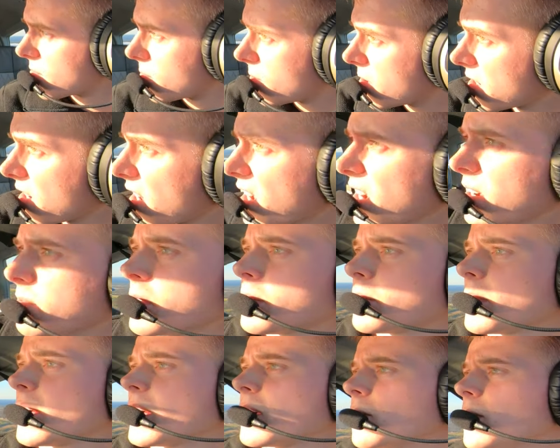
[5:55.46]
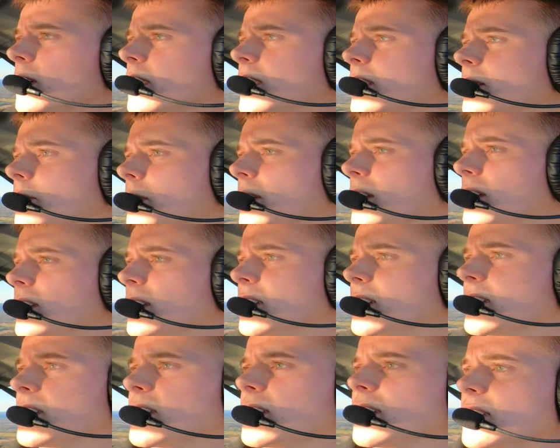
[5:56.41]
one coming my way, but
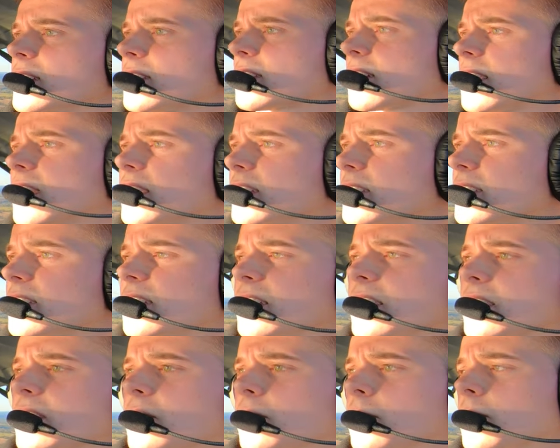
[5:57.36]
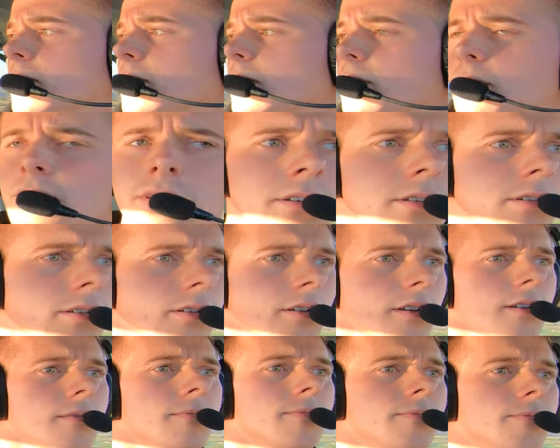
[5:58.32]
he's not, he's headed north. Huh.